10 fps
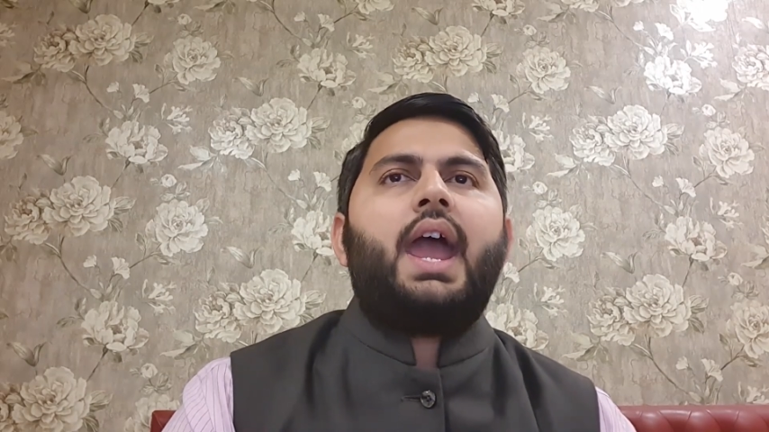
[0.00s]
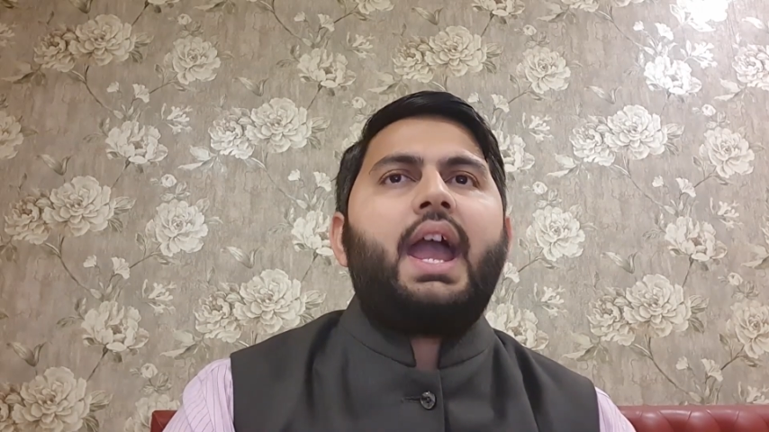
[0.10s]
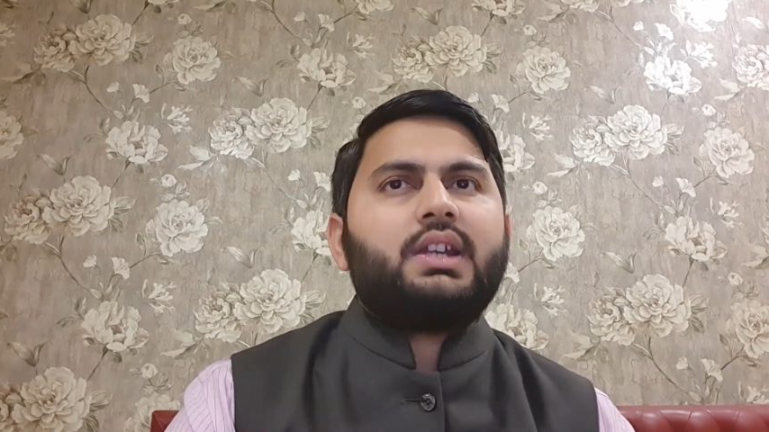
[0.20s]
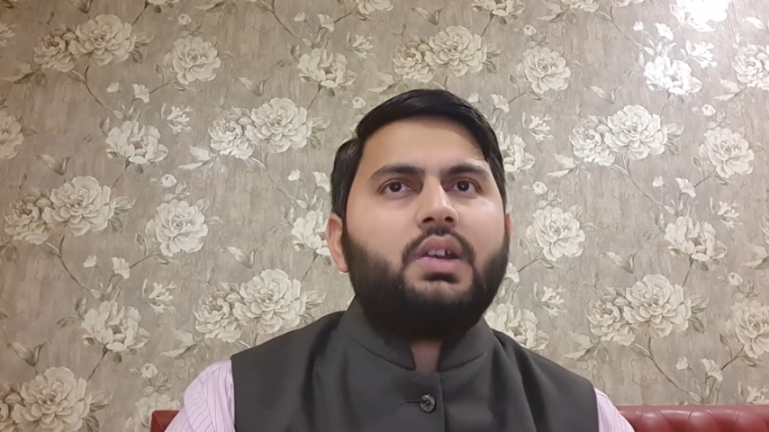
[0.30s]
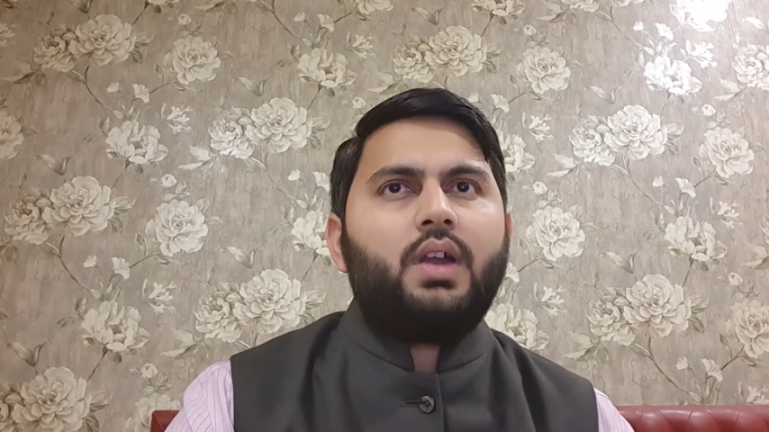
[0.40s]

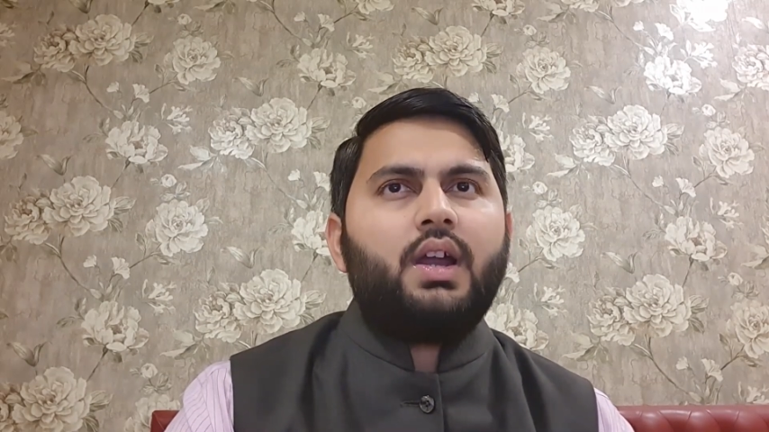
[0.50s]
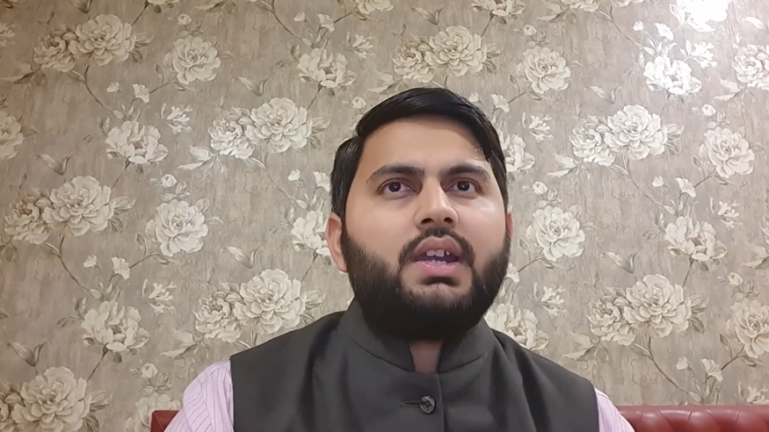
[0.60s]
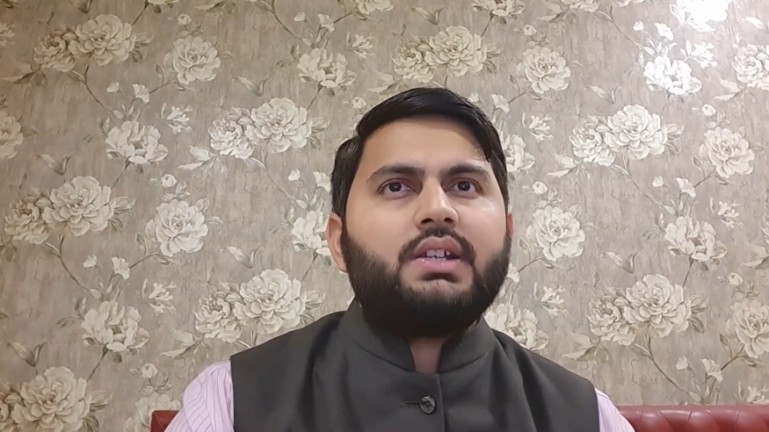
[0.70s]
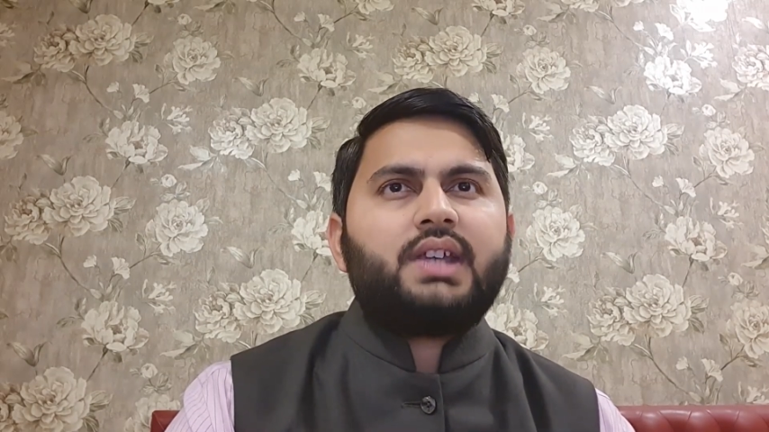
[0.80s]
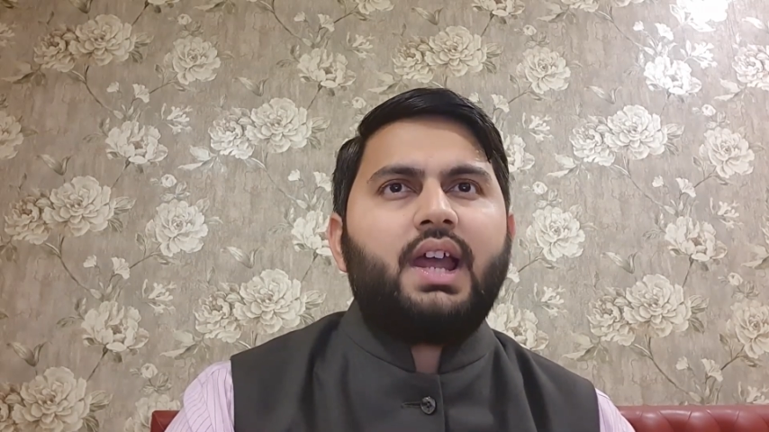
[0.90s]
Active
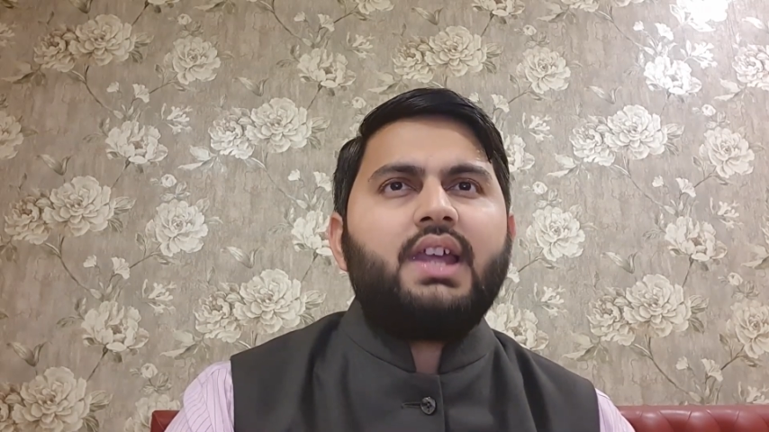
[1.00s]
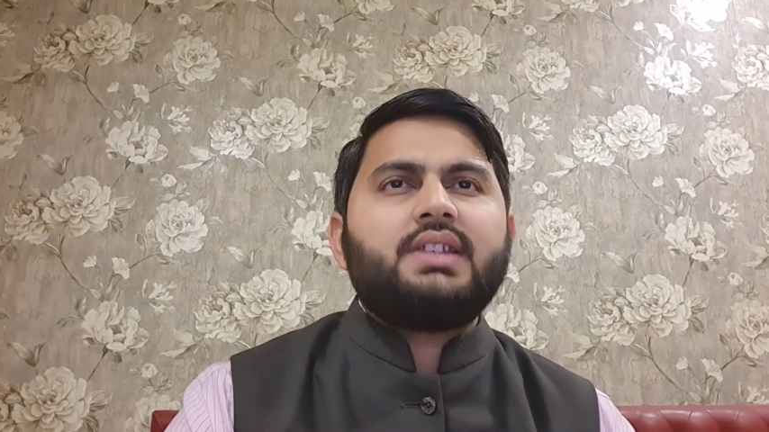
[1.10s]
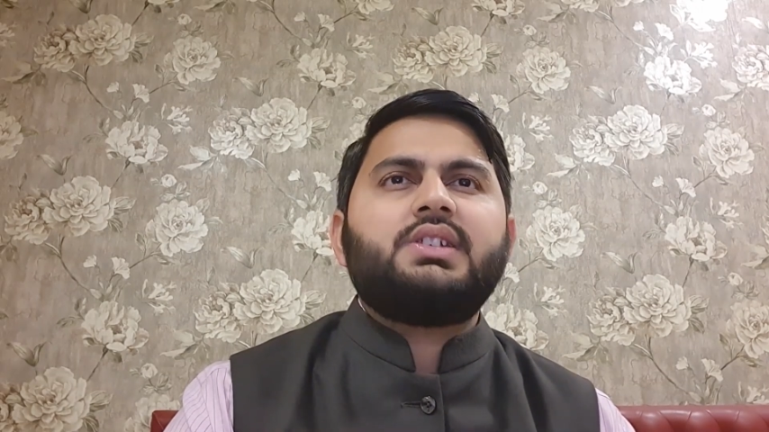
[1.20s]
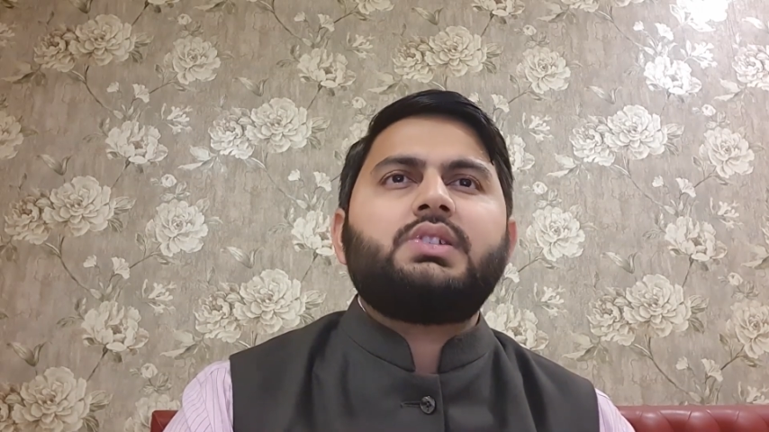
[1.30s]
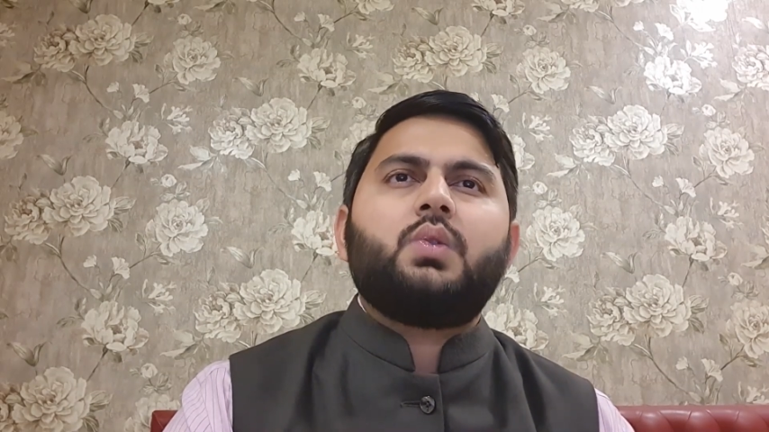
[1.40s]
learning
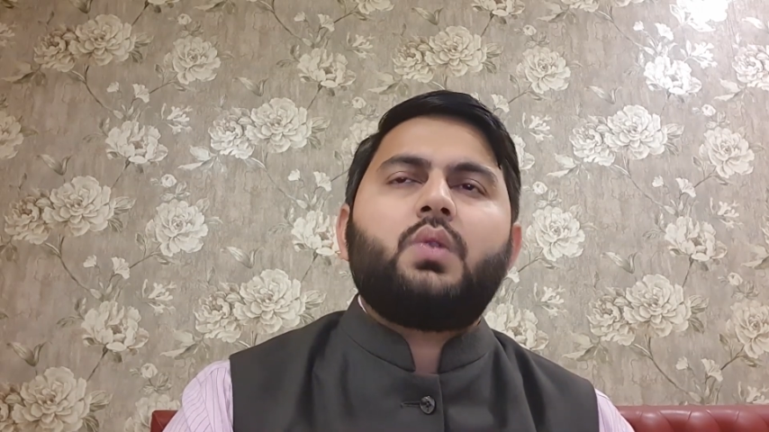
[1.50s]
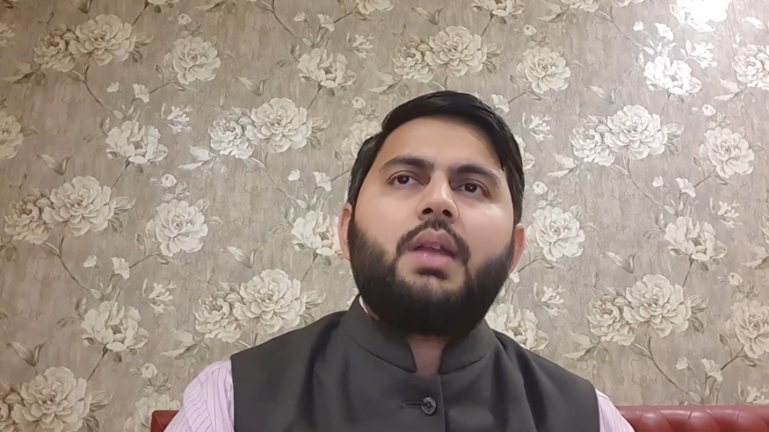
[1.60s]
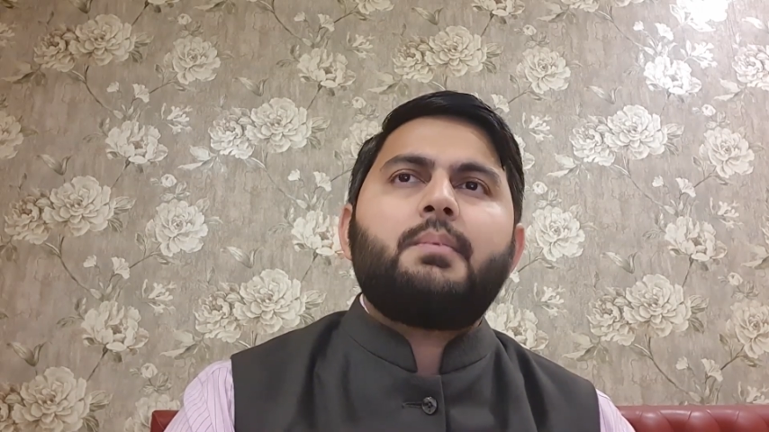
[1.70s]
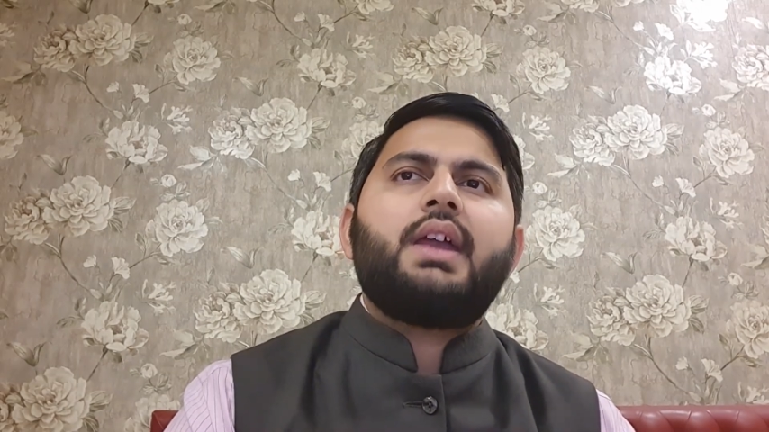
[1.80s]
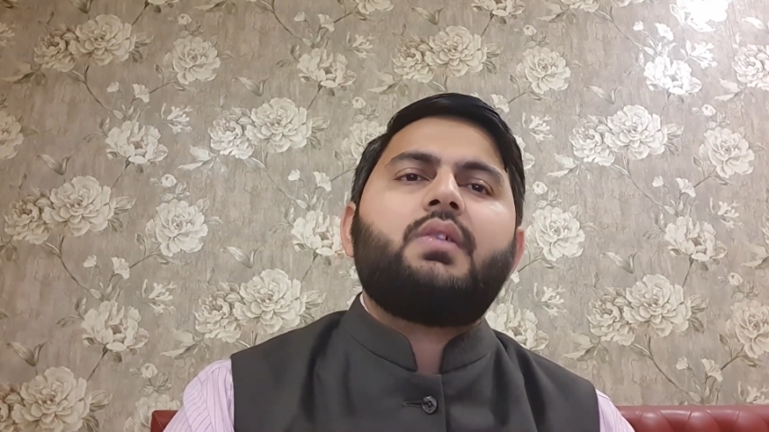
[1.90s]
challenges
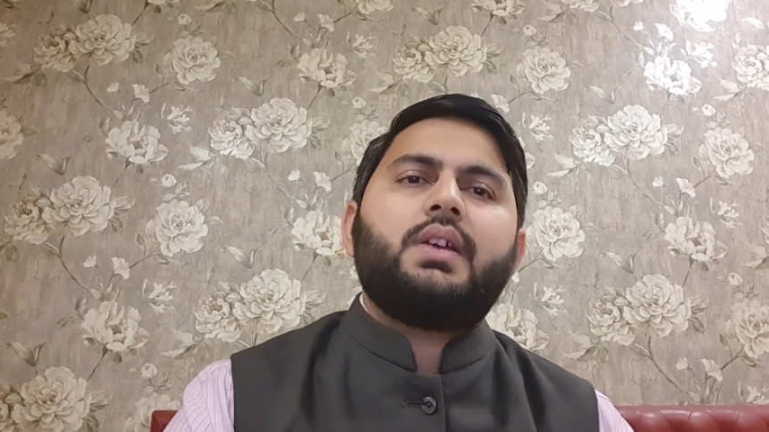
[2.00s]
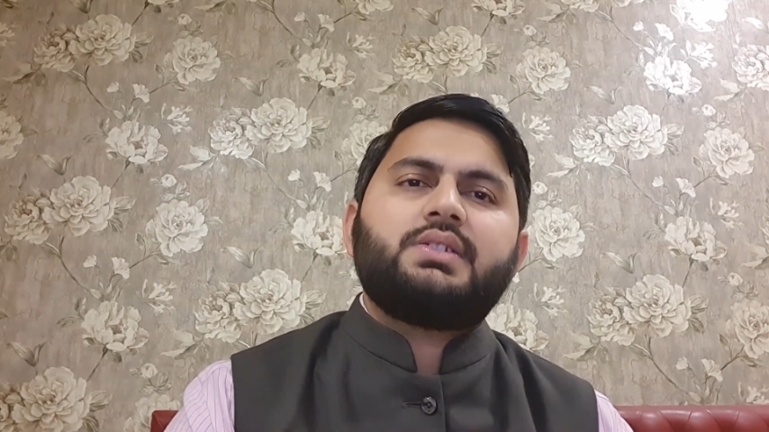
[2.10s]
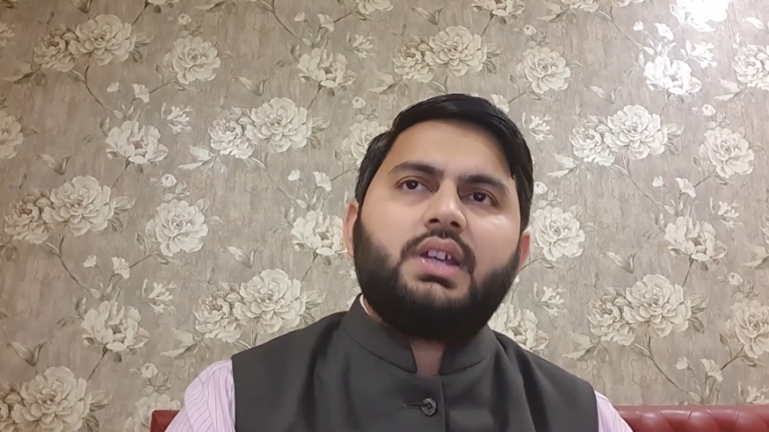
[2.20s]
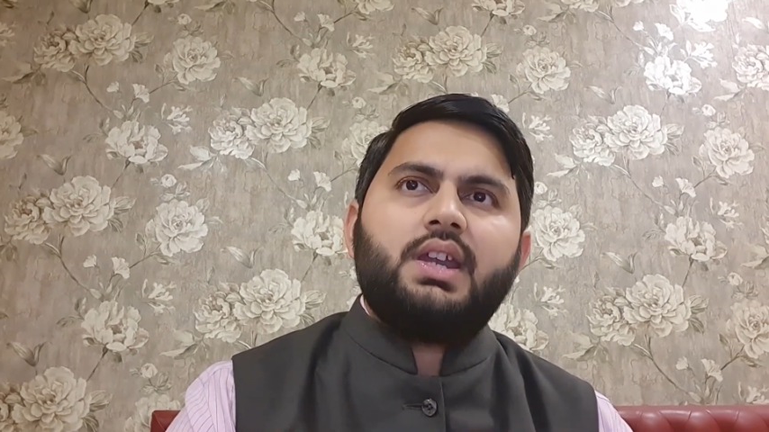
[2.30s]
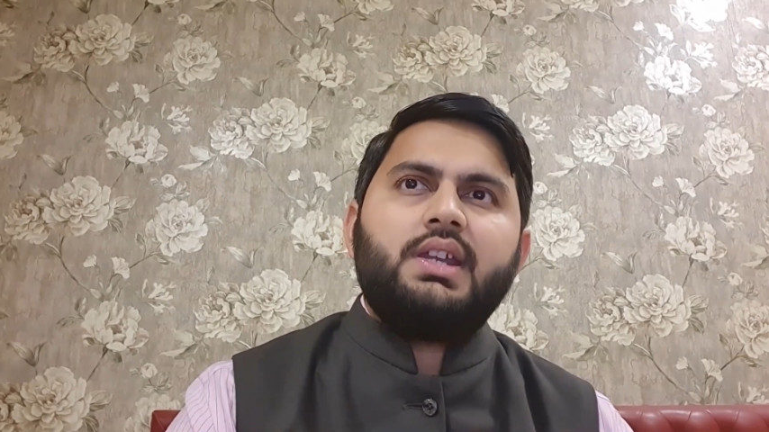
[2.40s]
students by
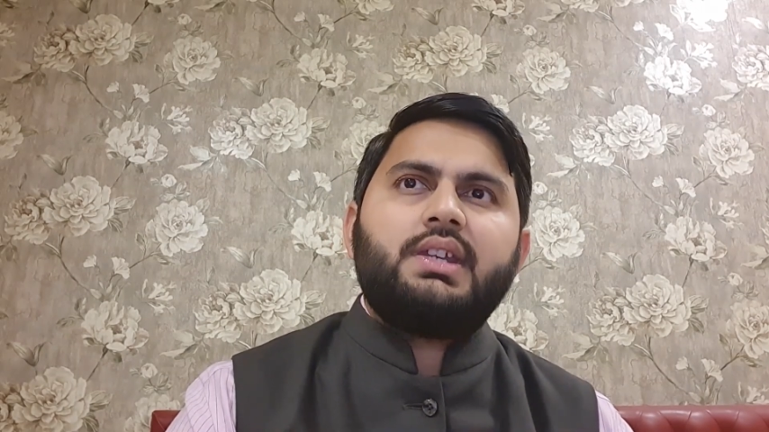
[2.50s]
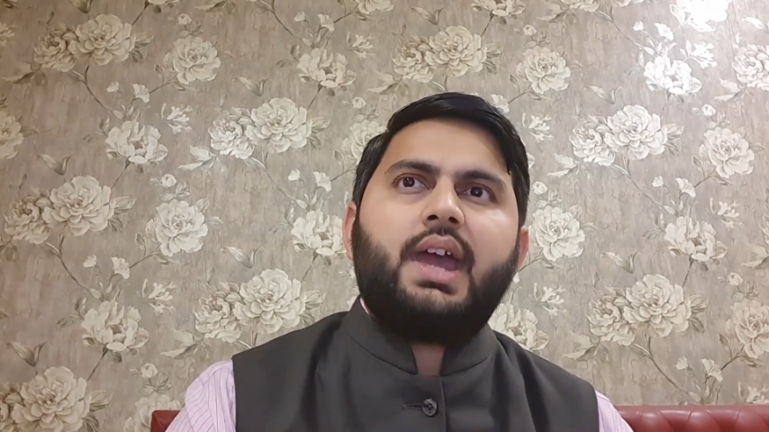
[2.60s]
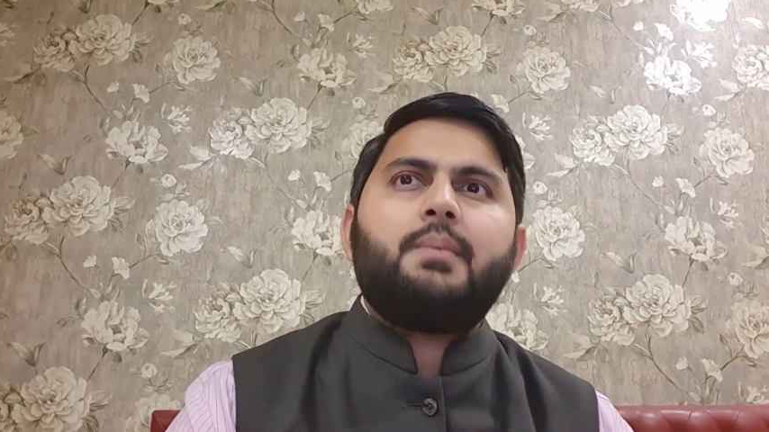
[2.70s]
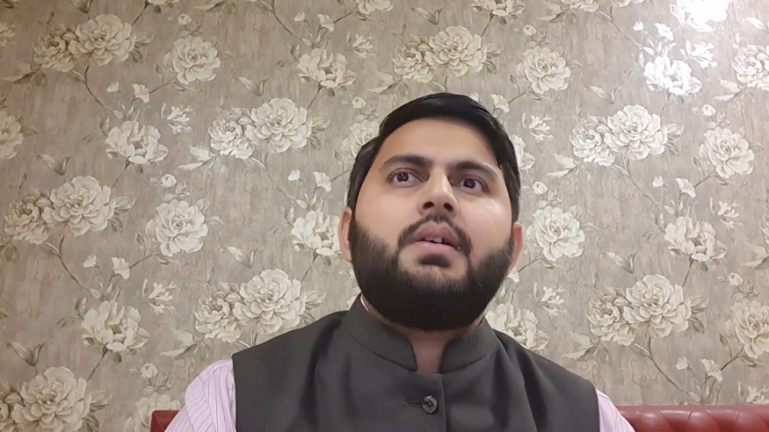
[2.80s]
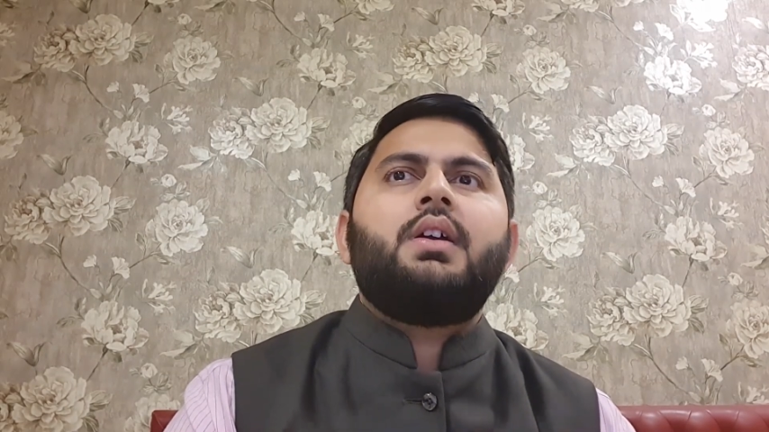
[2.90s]
questioning
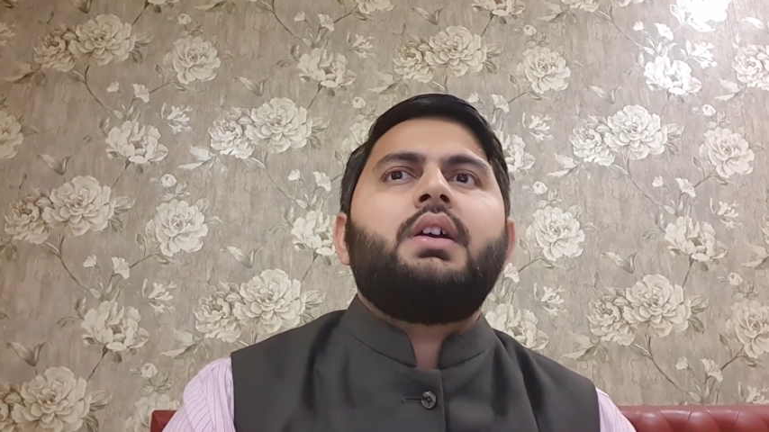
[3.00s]
them,